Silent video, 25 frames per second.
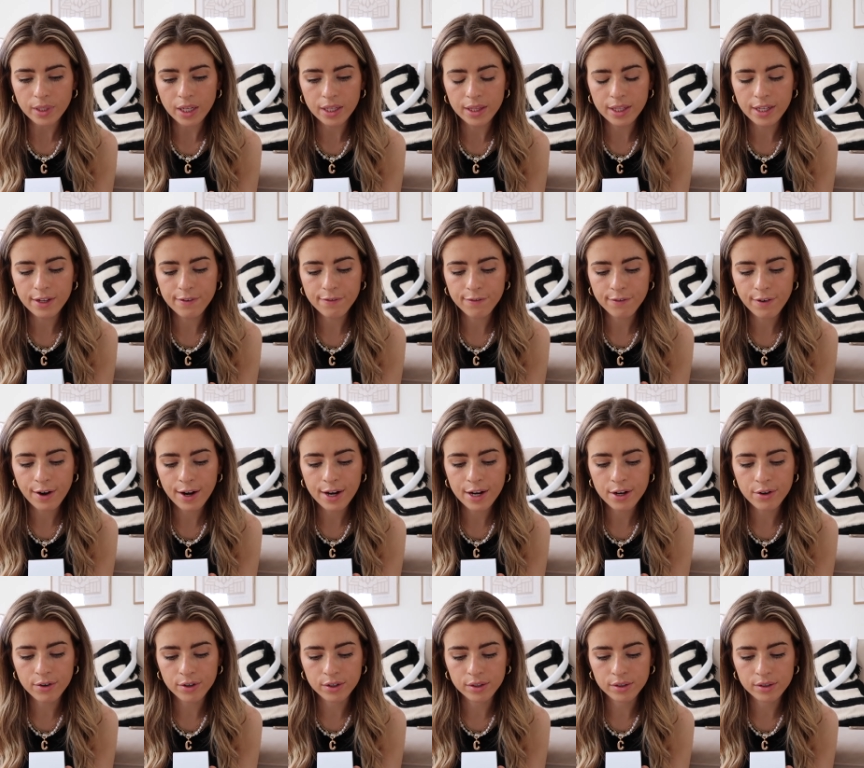the
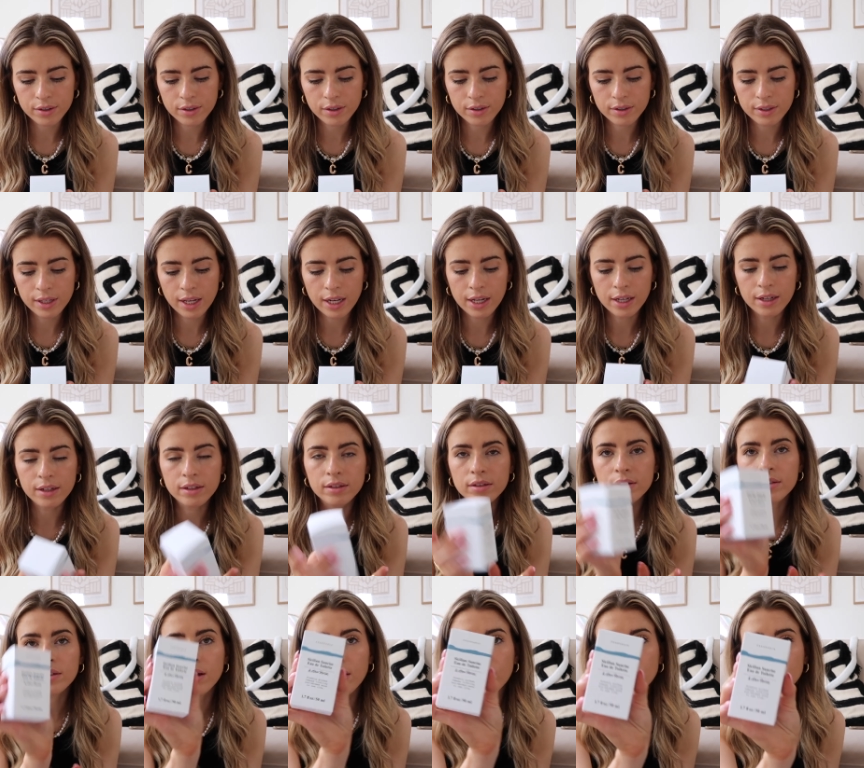fragrance Sicilian
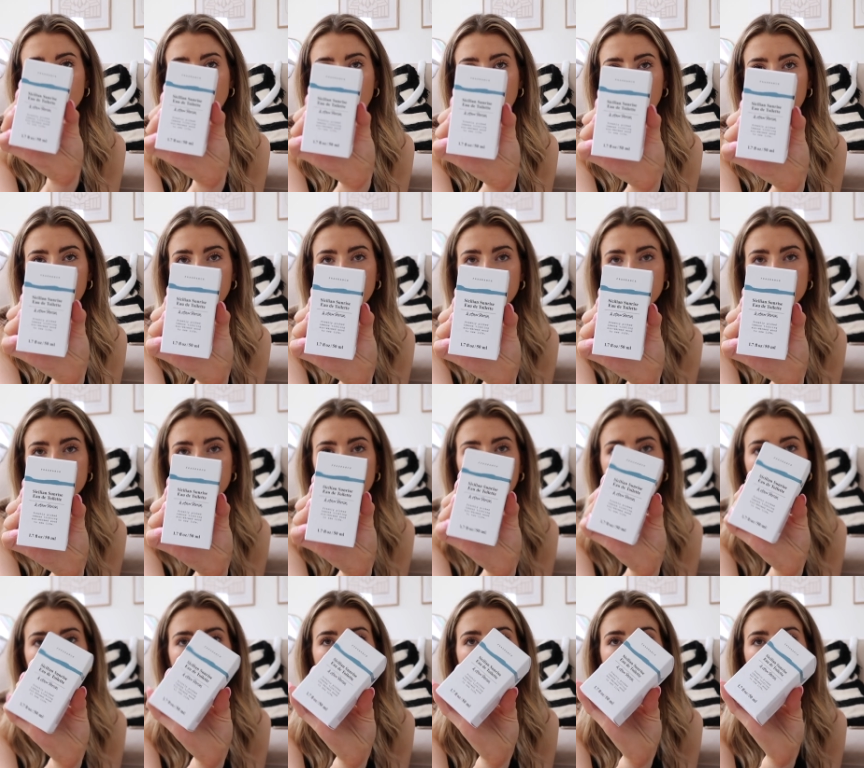Sunrise.
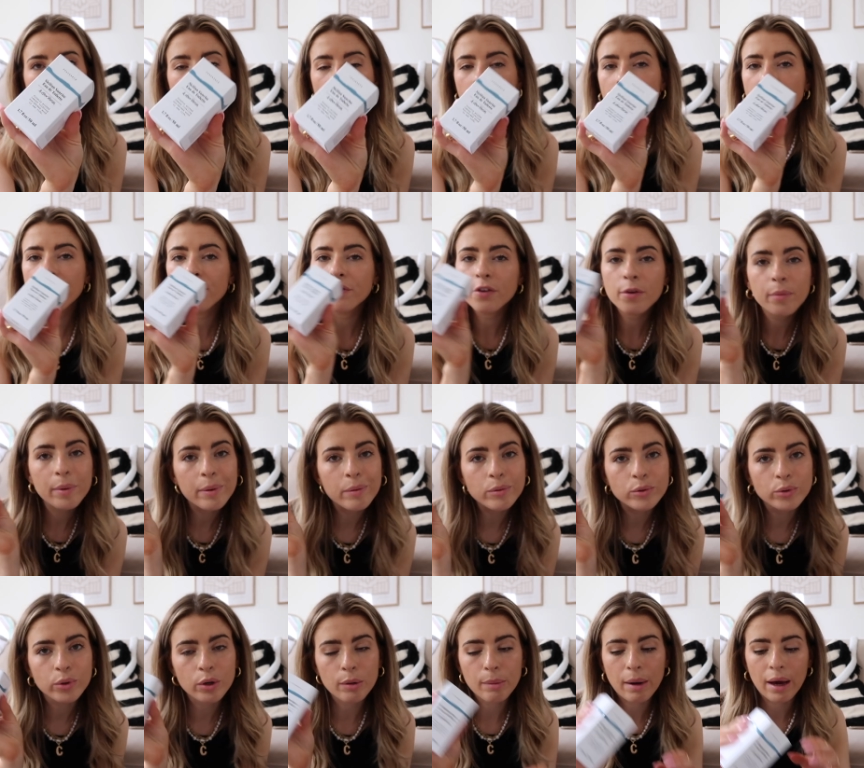I've heard a few people
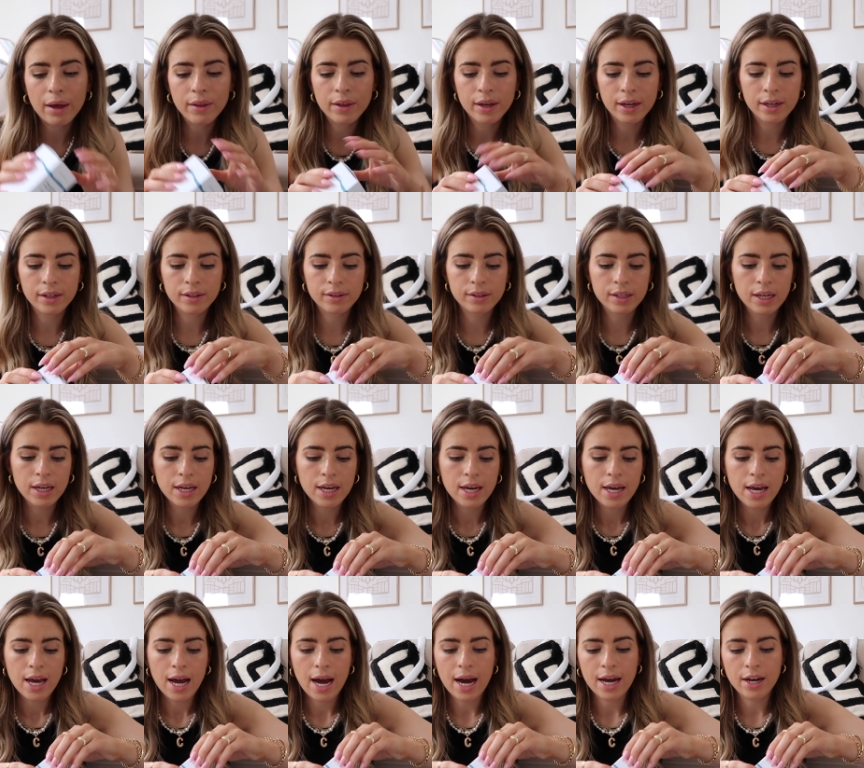talk about this,
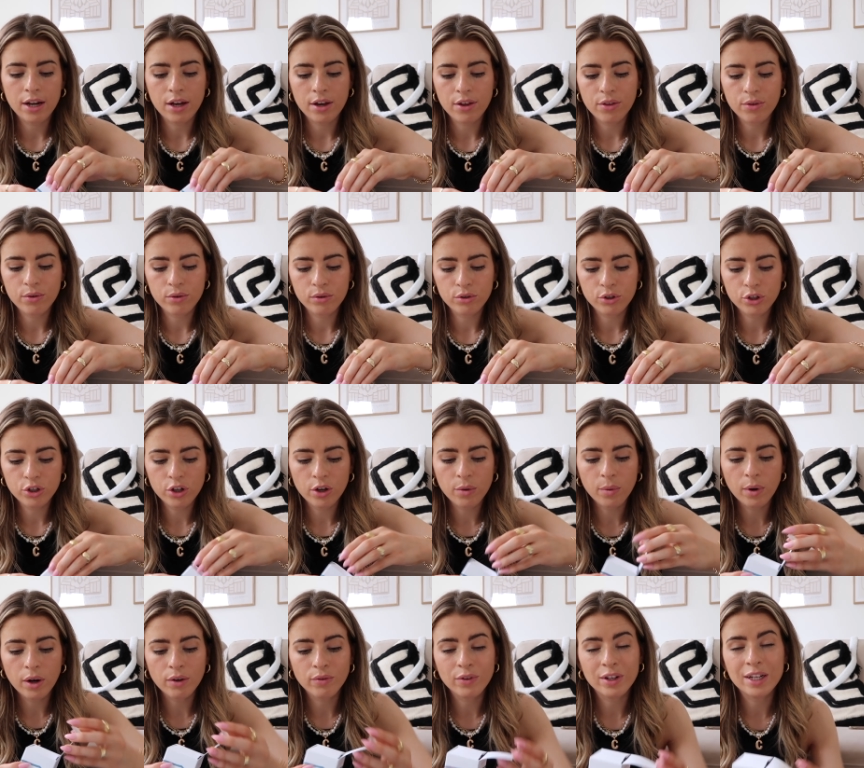and I thought, you know
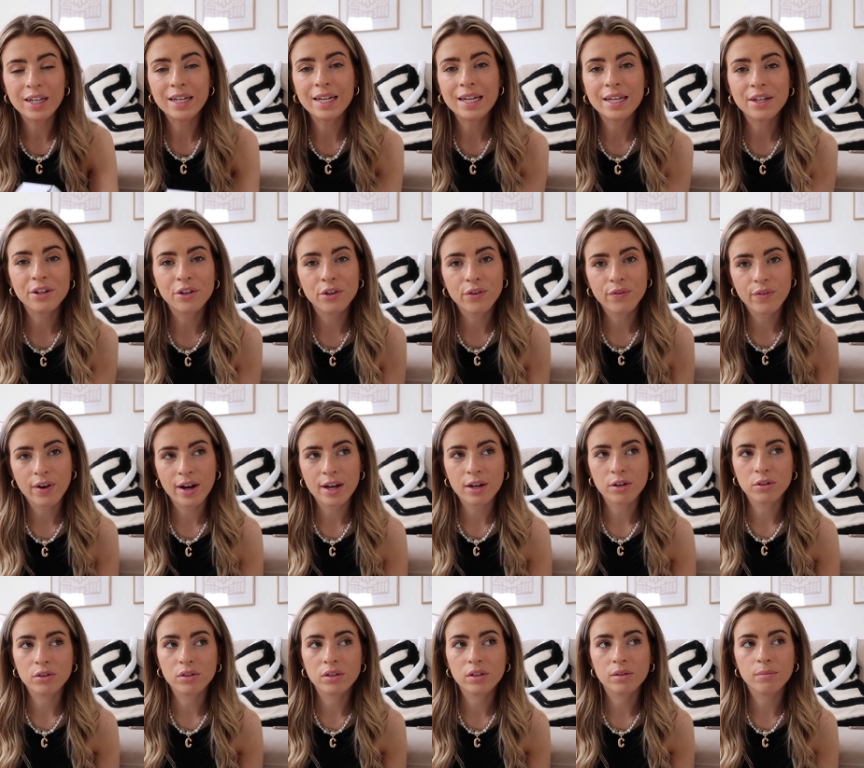what, I really need a new
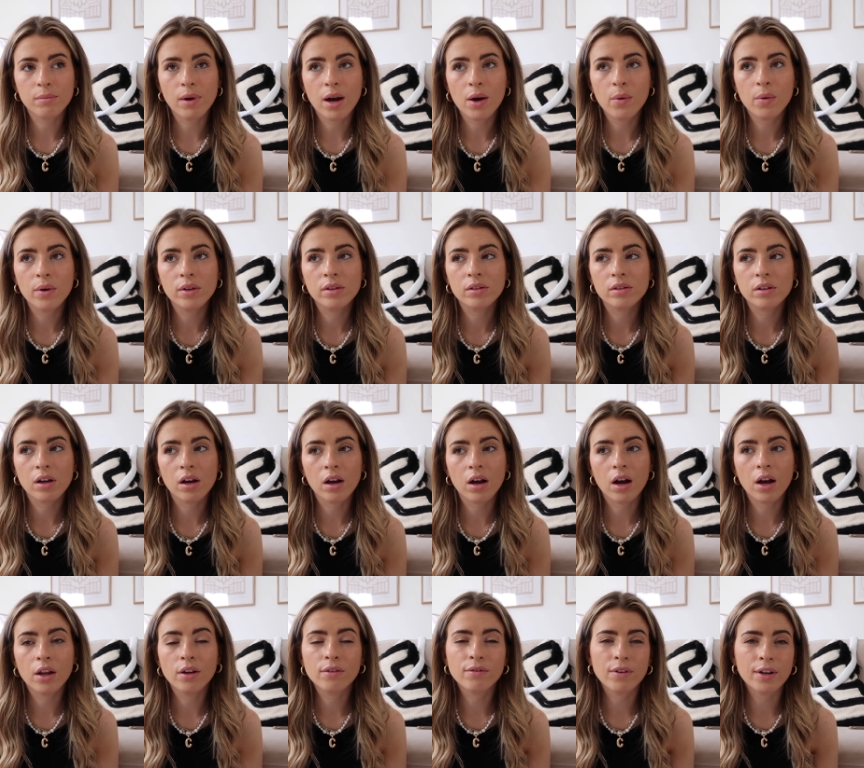fragrance because my ones are
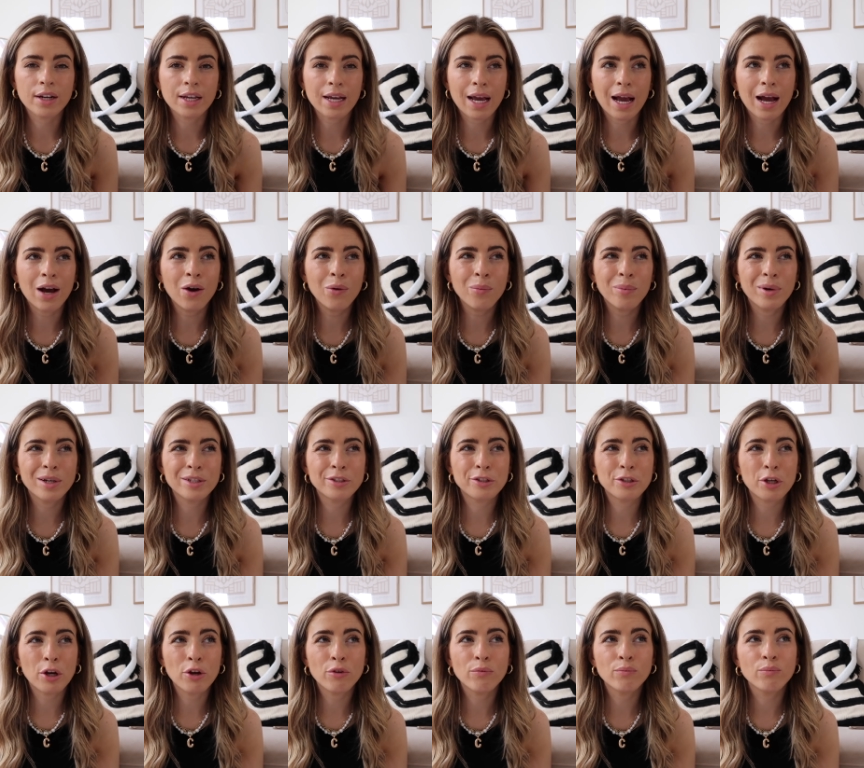kind of running out, but I
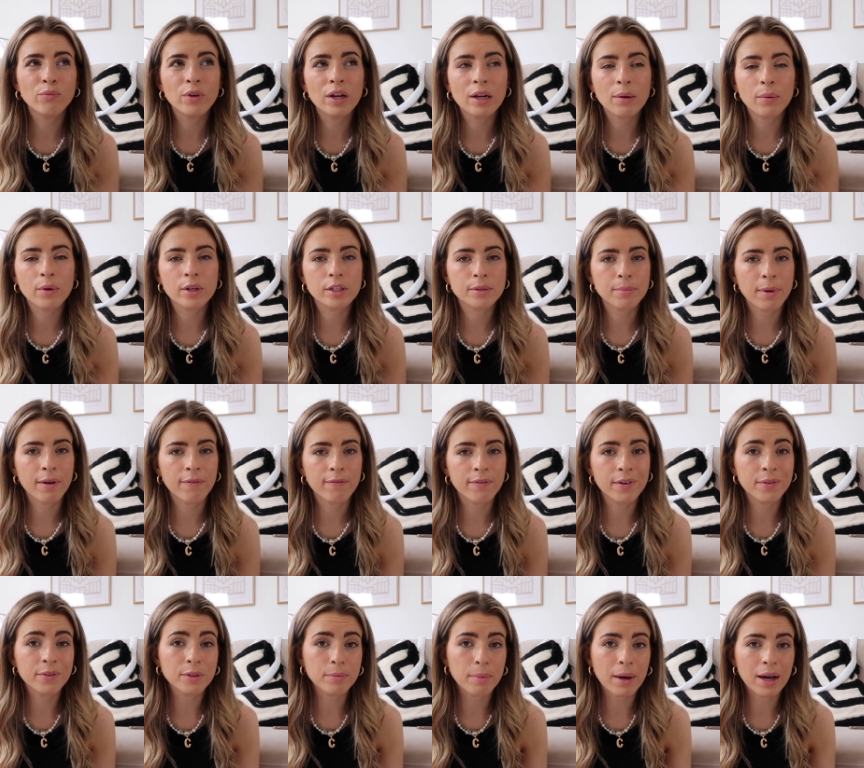don't really want to spend
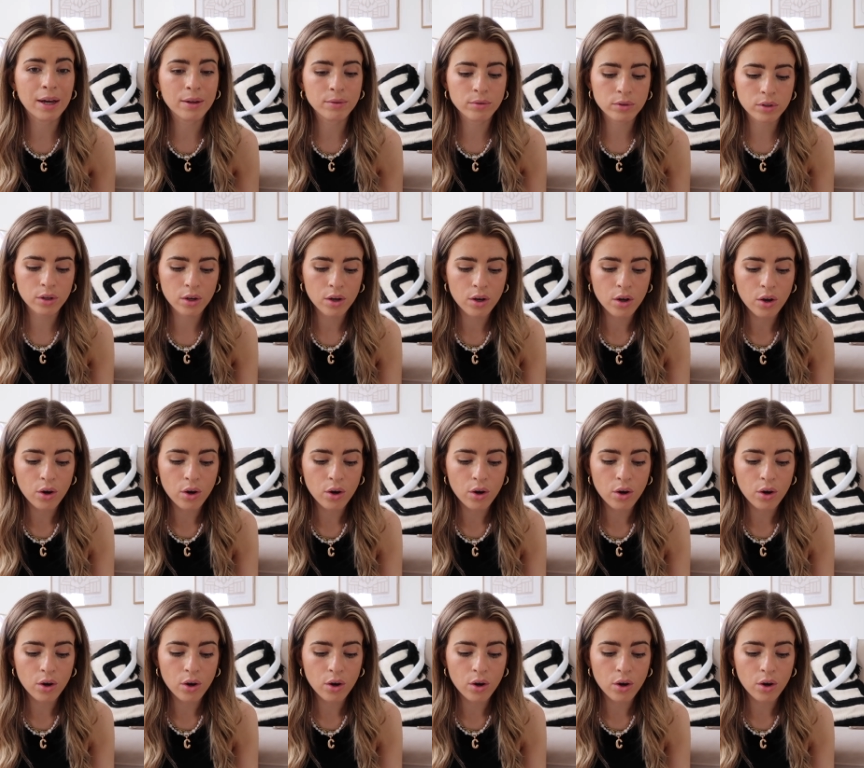£50